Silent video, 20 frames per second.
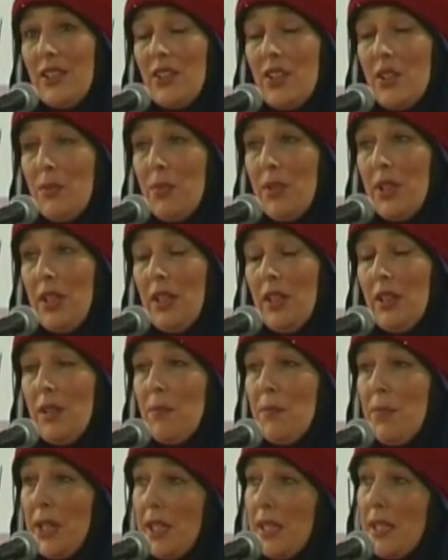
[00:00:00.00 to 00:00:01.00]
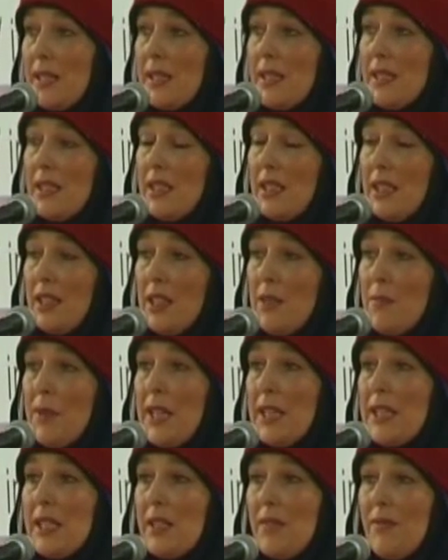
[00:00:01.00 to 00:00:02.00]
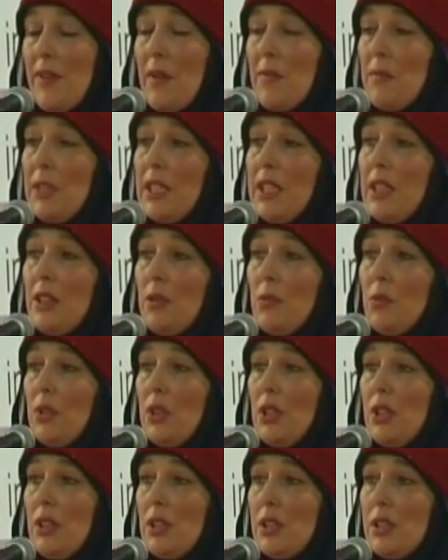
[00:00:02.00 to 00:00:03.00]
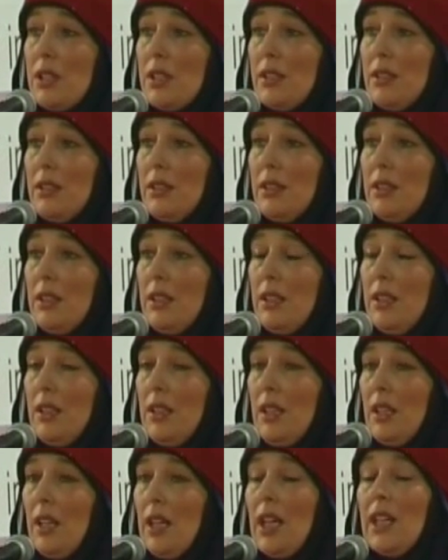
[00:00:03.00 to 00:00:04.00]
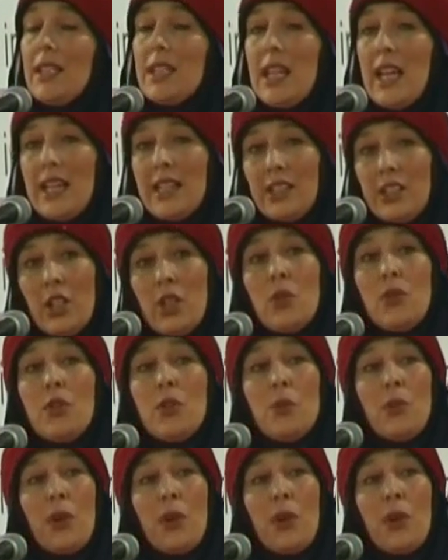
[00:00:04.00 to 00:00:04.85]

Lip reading: to be the biggest and the best family in the world. And I know that